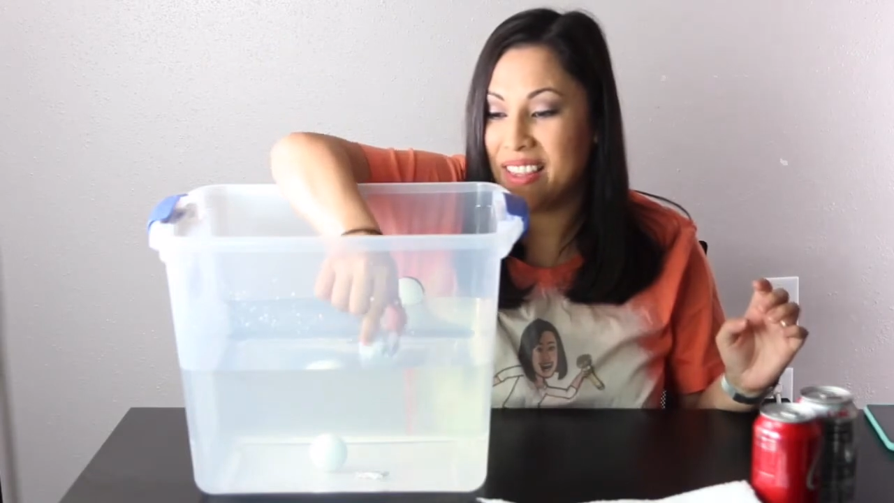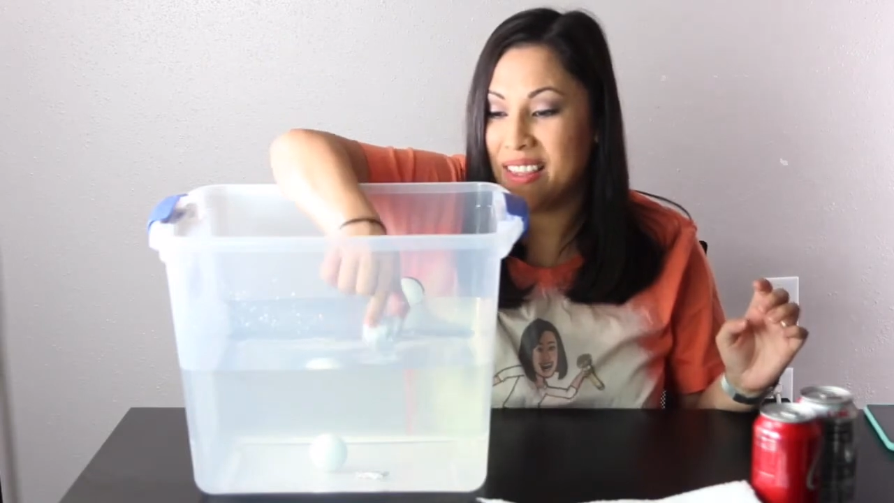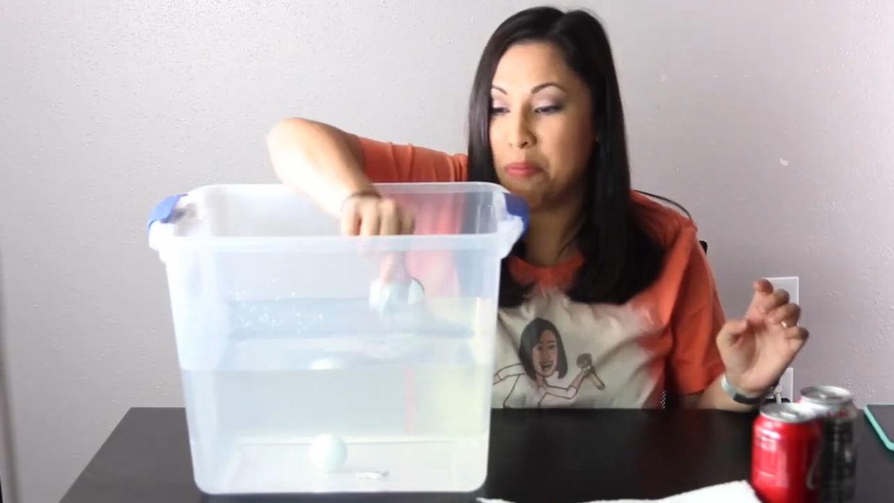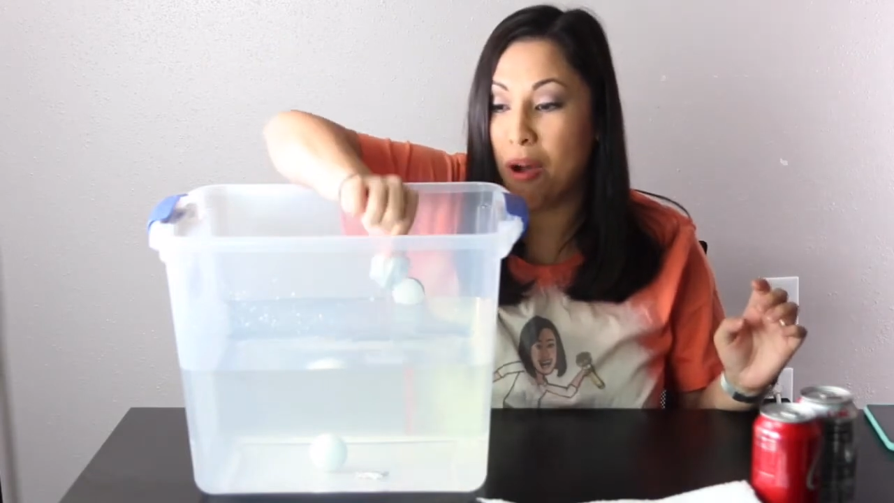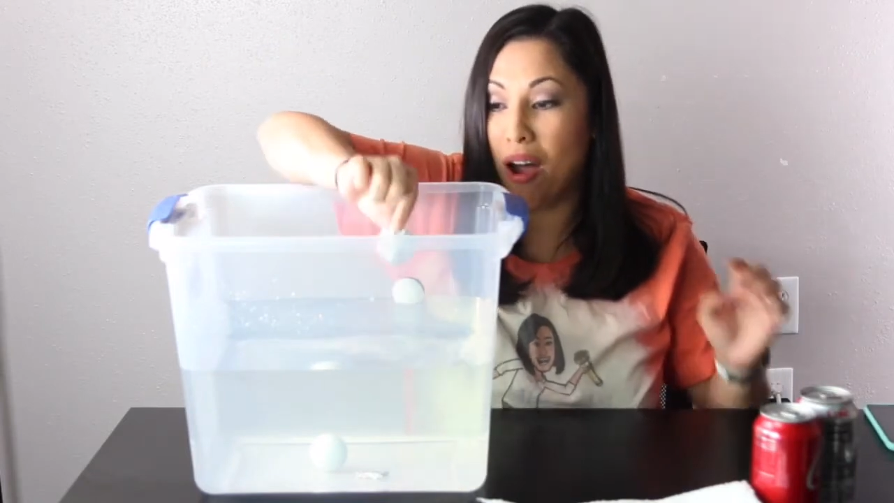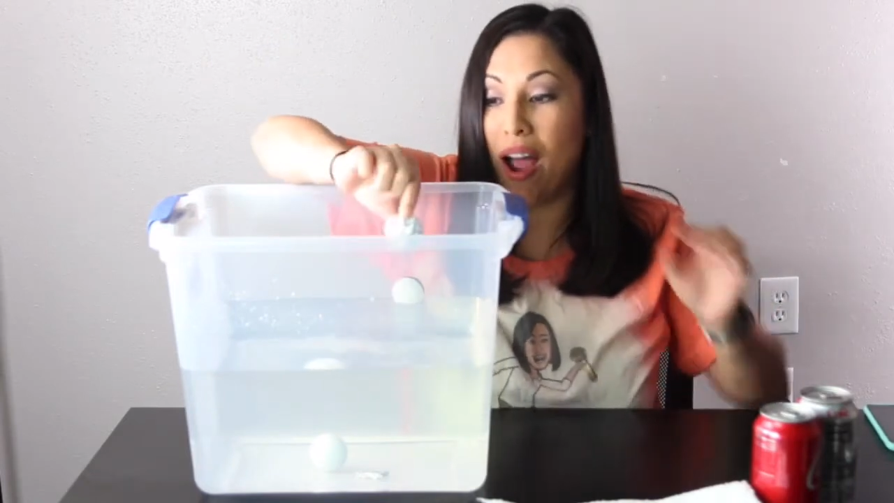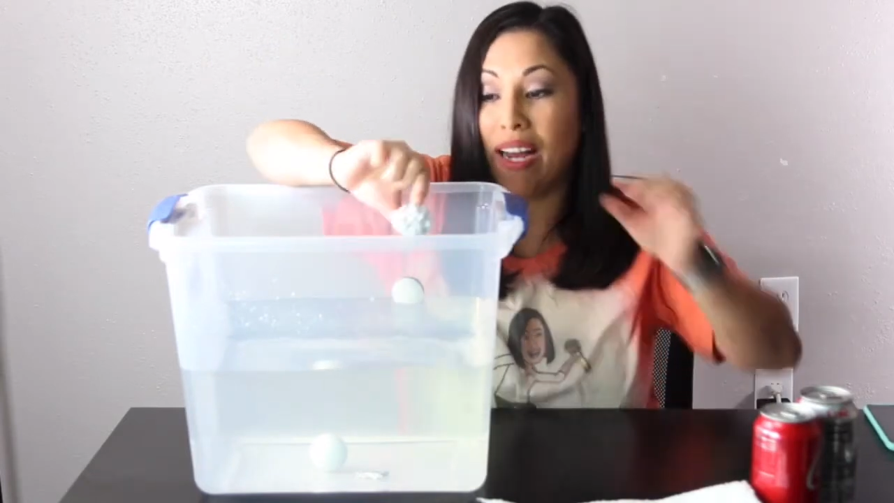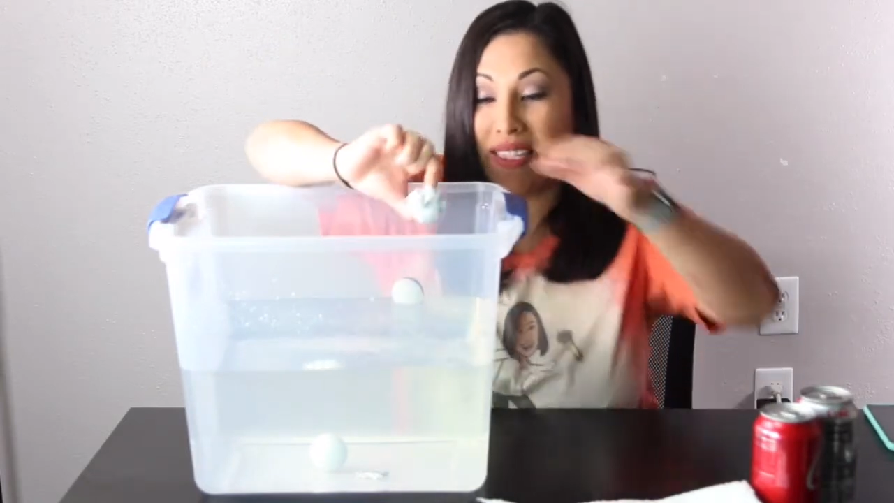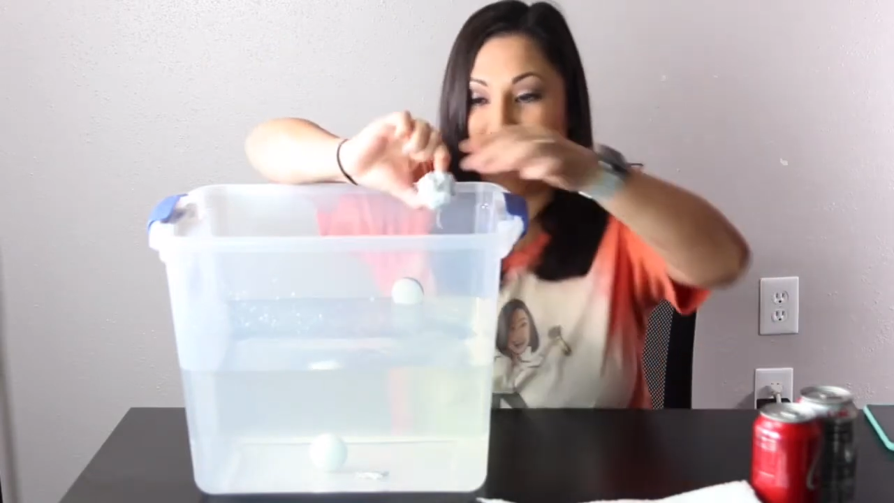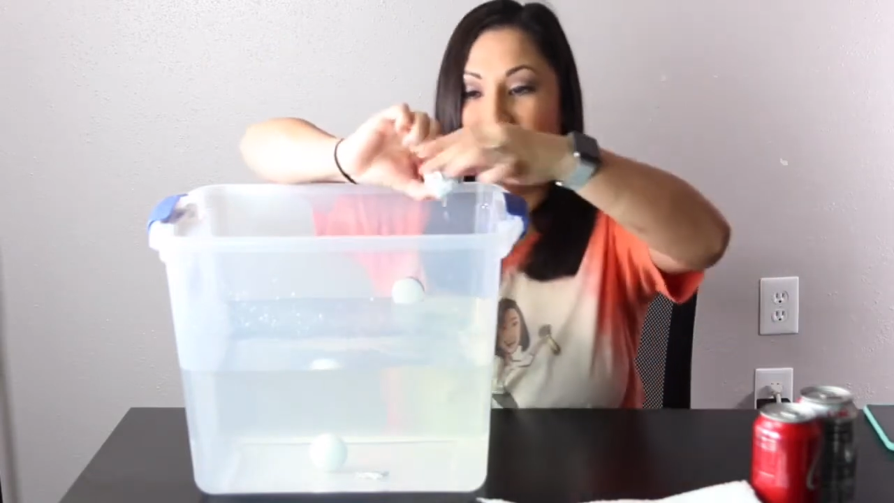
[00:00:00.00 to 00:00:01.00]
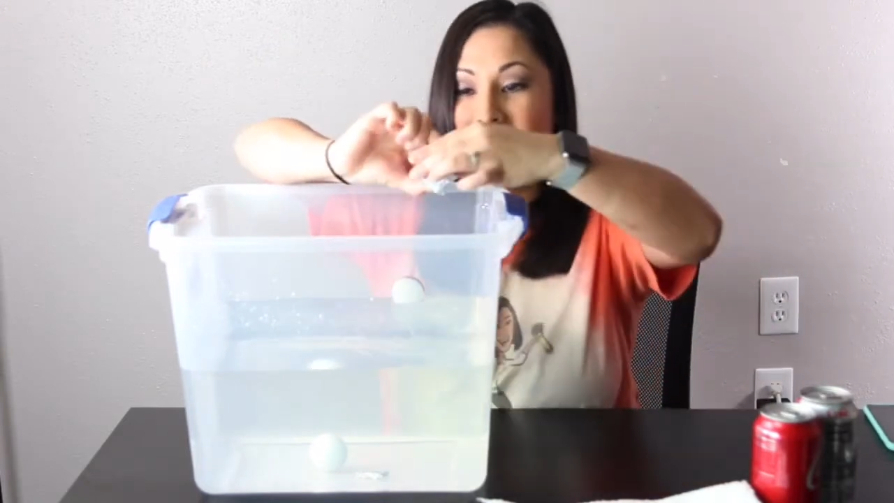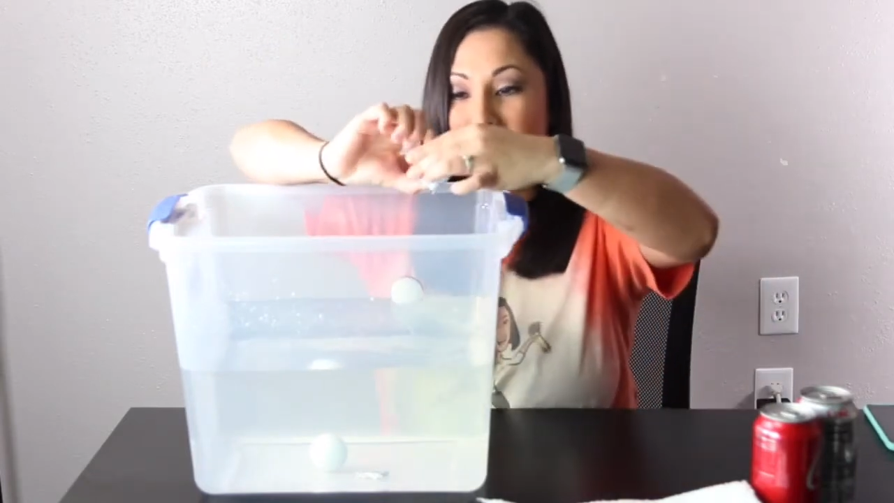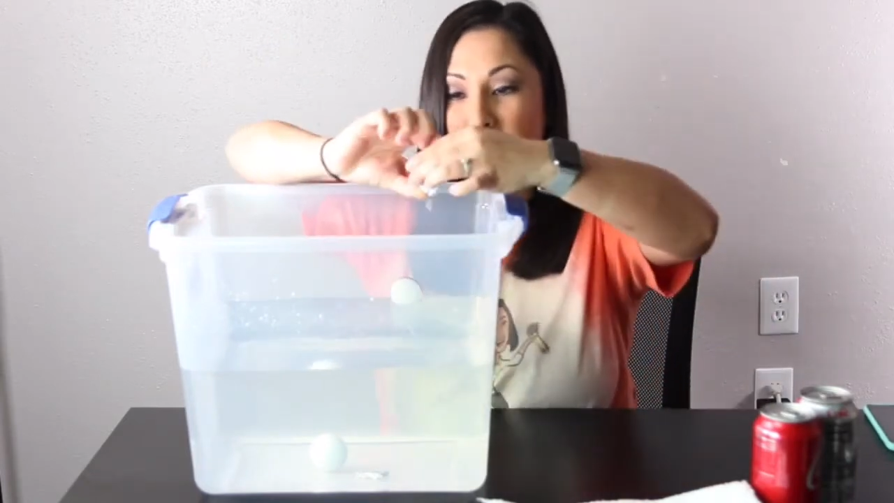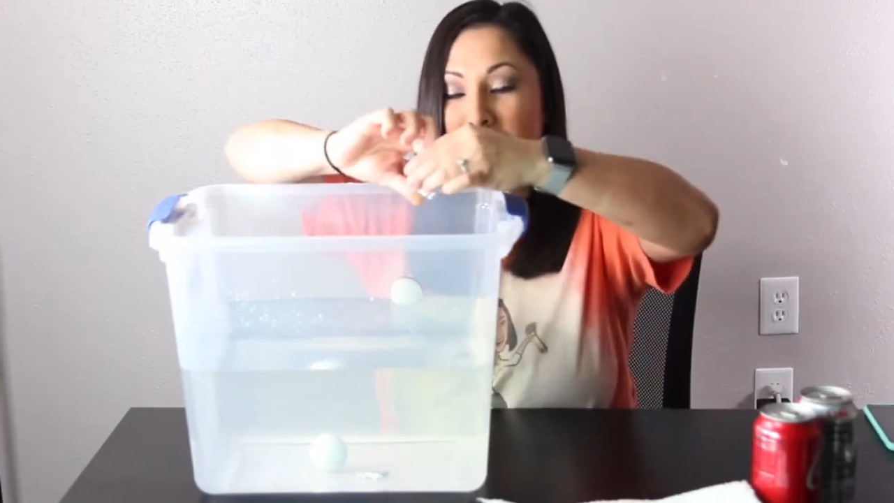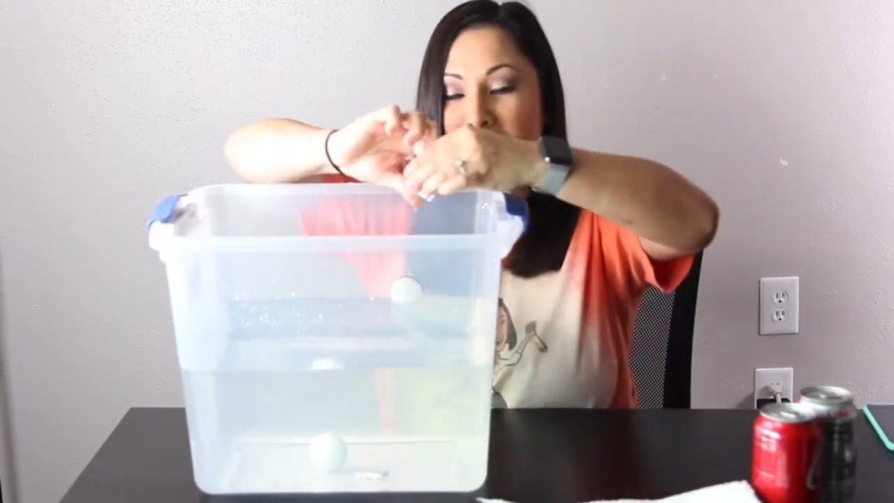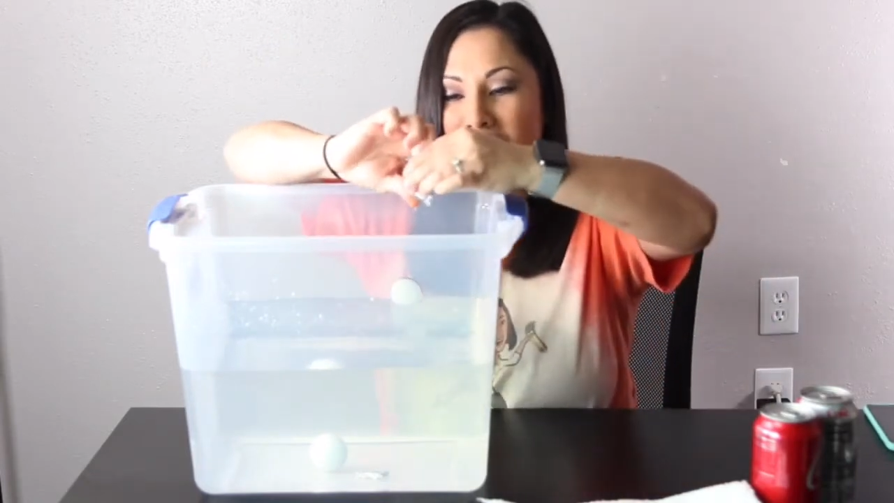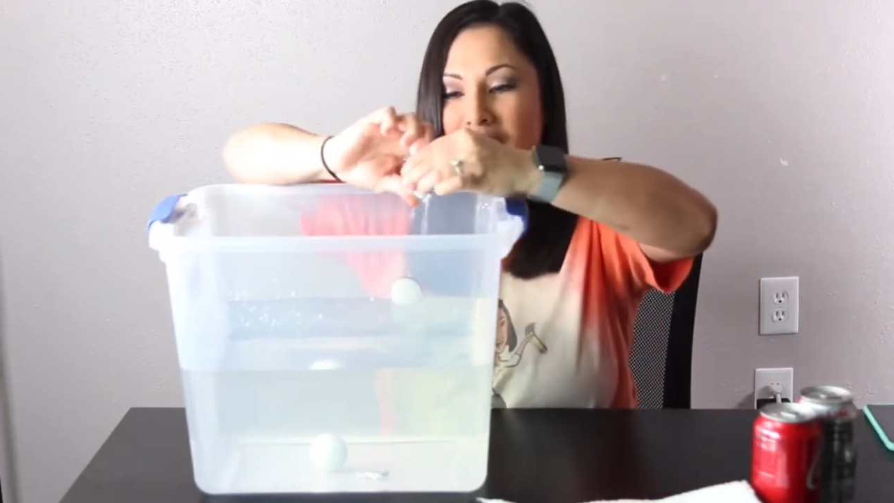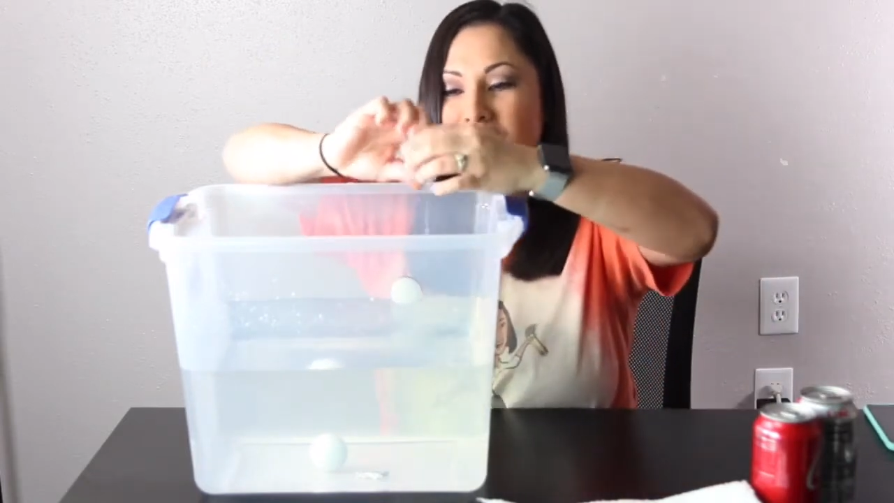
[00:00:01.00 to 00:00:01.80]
the ball. I did push it.